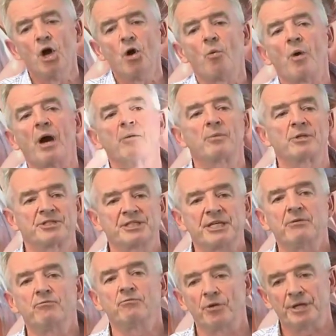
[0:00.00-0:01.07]
while we're still
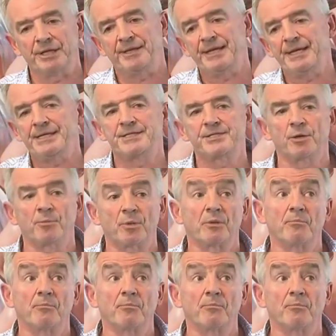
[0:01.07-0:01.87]
running the summer,